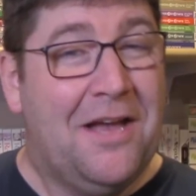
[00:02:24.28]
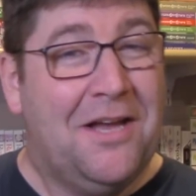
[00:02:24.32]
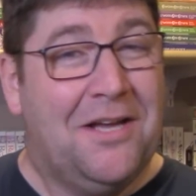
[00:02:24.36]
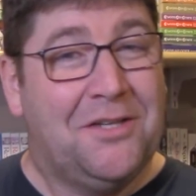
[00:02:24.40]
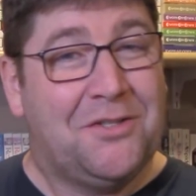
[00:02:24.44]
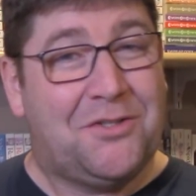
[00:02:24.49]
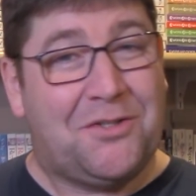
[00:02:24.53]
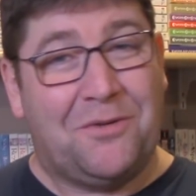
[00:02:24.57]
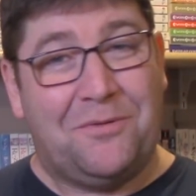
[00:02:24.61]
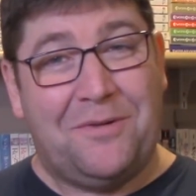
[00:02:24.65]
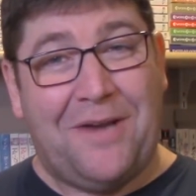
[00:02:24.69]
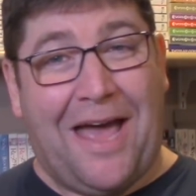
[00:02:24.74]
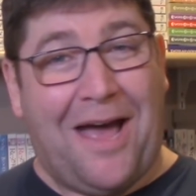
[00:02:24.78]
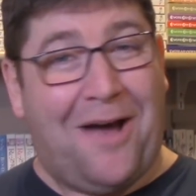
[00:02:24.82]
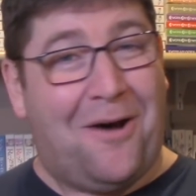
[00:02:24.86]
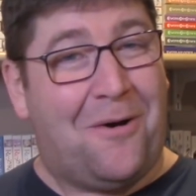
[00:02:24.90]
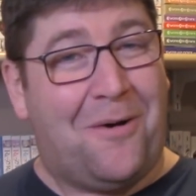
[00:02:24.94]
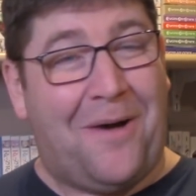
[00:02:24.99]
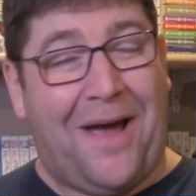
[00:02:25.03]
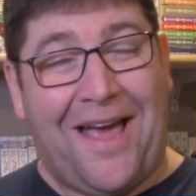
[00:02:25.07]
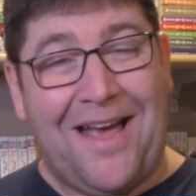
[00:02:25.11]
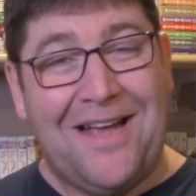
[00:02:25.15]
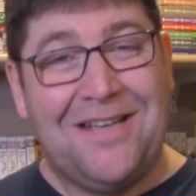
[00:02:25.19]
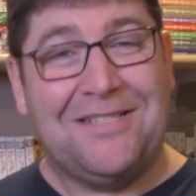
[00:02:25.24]
So
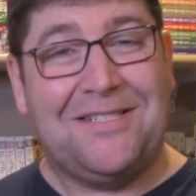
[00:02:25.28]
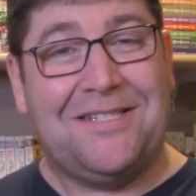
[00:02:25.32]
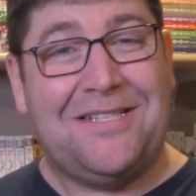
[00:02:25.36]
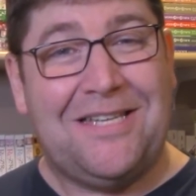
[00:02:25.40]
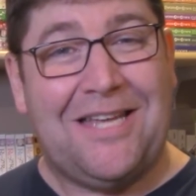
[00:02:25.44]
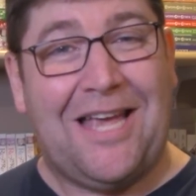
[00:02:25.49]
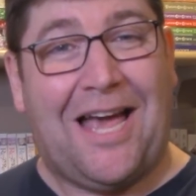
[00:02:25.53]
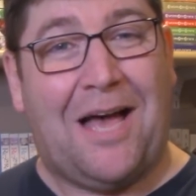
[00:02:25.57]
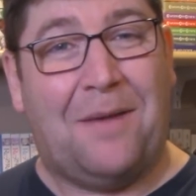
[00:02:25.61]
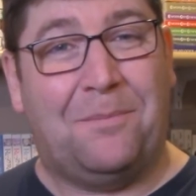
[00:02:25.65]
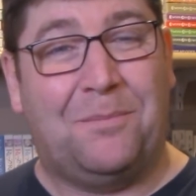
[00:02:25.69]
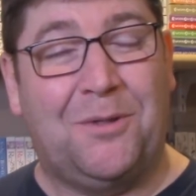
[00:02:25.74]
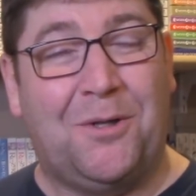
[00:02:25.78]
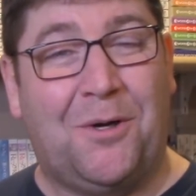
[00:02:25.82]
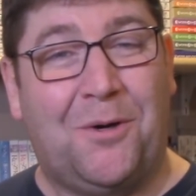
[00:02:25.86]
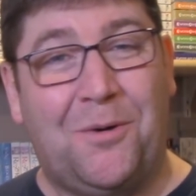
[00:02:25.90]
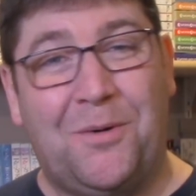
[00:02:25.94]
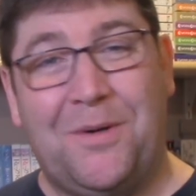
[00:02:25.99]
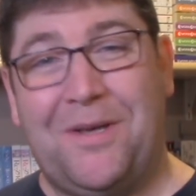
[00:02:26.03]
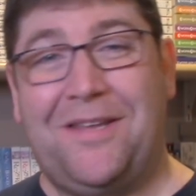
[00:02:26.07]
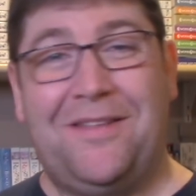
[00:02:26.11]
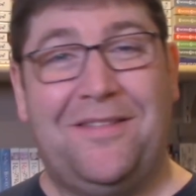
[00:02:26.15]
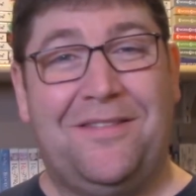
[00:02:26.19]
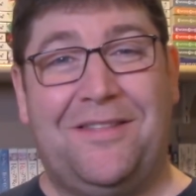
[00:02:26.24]
now, as
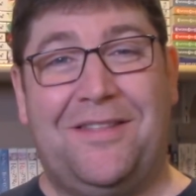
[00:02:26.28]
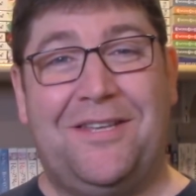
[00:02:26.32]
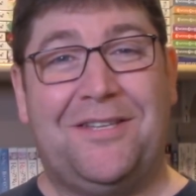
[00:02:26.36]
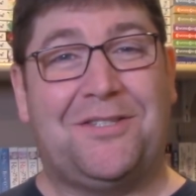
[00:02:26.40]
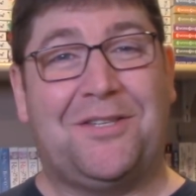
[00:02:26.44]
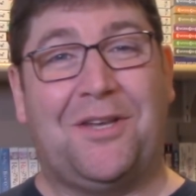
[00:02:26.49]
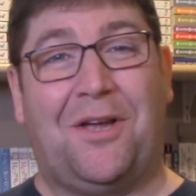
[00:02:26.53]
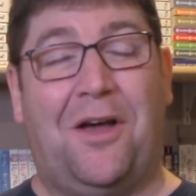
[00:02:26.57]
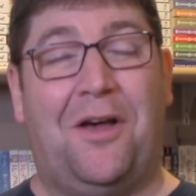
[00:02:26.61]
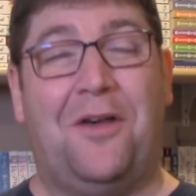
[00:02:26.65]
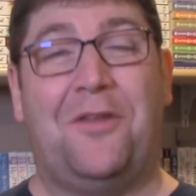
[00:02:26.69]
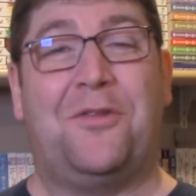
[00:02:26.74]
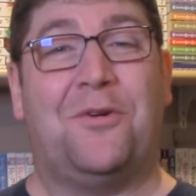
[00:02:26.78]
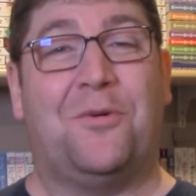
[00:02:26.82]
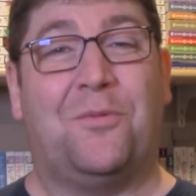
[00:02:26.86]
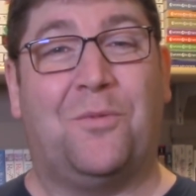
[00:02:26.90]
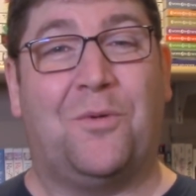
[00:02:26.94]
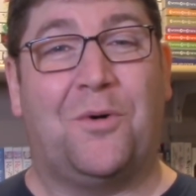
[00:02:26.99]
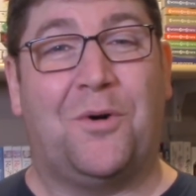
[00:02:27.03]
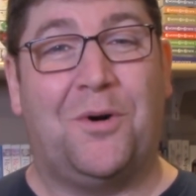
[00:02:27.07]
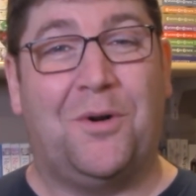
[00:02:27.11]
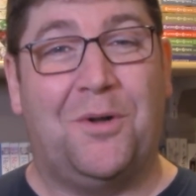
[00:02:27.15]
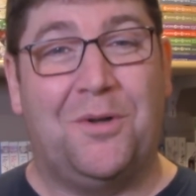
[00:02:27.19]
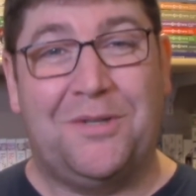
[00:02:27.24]
Diablo in this other
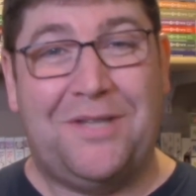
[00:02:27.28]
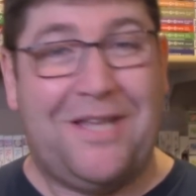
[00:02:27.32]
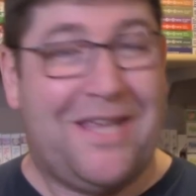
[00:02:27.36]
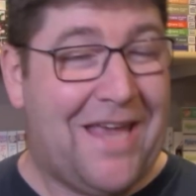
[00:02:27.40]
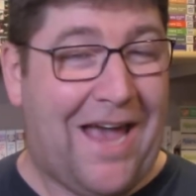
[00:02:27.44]
world,